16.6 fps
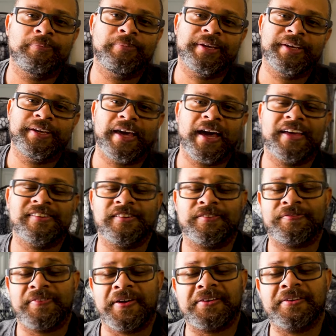to be as
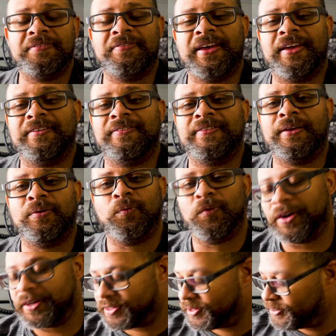effective as they
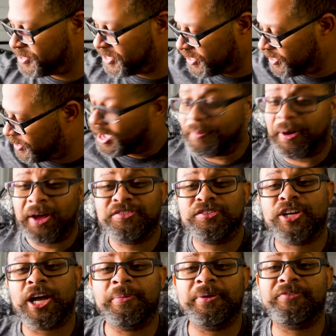want it to be. I'm
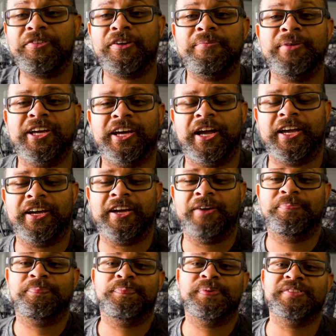also coming from a
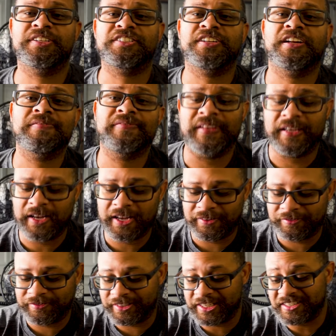position
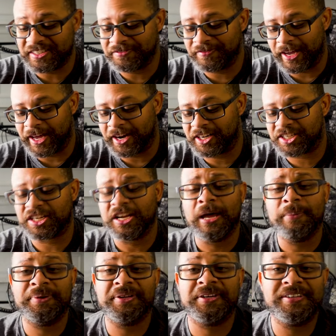of disadvantage,
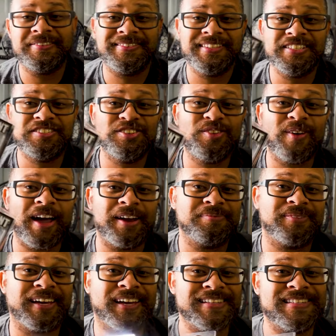because these two
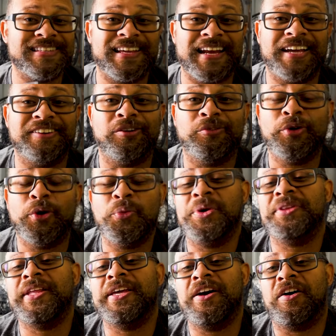items, like I said, I don't know
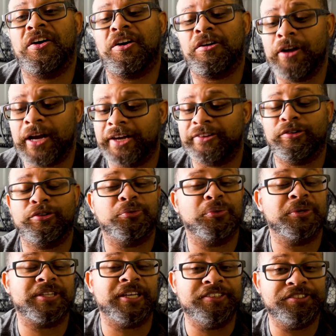what they are. I don't know
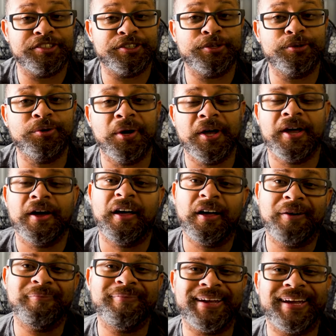what they do.
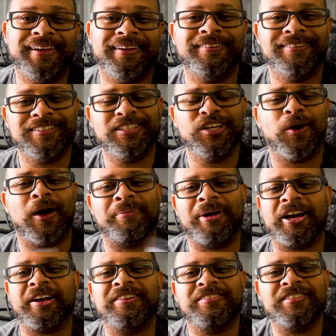And you know, I'm
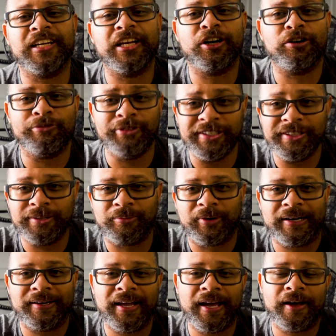not gonna sit here and read them
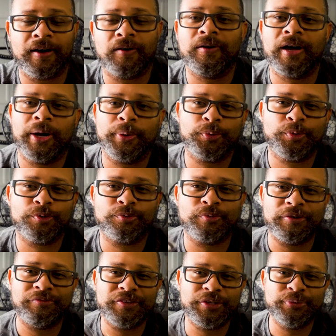right now. I will
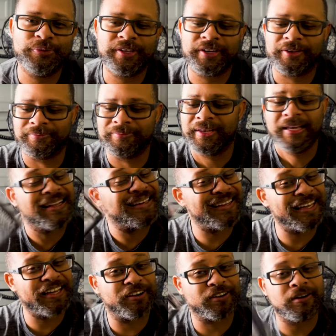review them
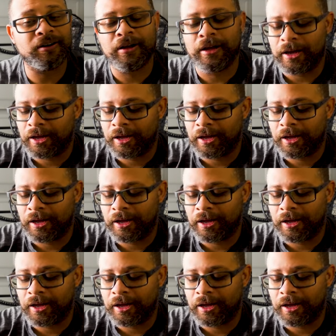later.